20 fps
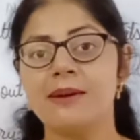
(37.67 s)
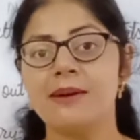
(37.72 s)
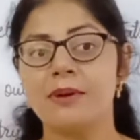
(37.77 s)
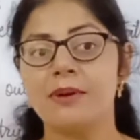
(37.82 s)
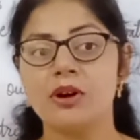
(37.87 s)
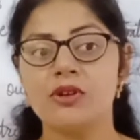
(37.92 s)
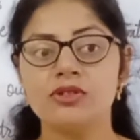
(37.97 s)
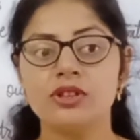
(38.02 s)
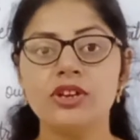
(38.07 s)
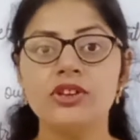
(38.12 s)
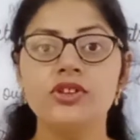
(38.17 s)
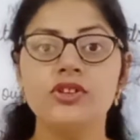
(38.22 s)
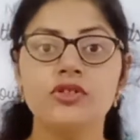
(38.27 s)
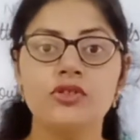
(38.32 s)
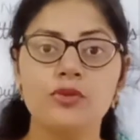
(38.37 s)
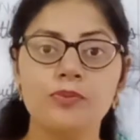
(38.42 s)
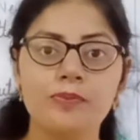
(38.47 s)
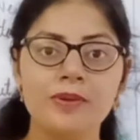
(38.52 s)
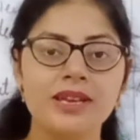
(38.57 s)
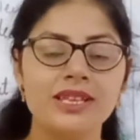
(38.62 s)
about the
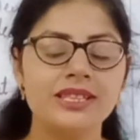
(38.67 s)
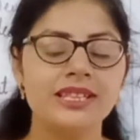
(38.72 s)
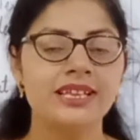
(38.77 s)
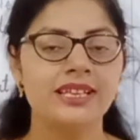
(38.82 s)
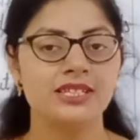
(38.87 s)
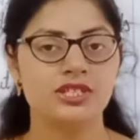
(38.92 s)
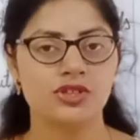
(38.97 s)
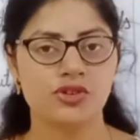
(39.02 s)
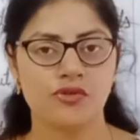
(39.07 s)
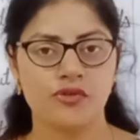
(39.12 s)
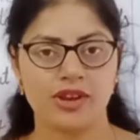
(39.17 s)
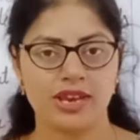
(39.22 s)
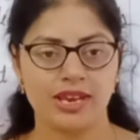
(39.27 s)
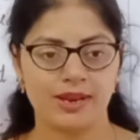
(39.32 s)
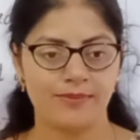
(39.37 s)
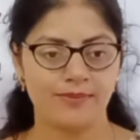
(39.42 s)
European history.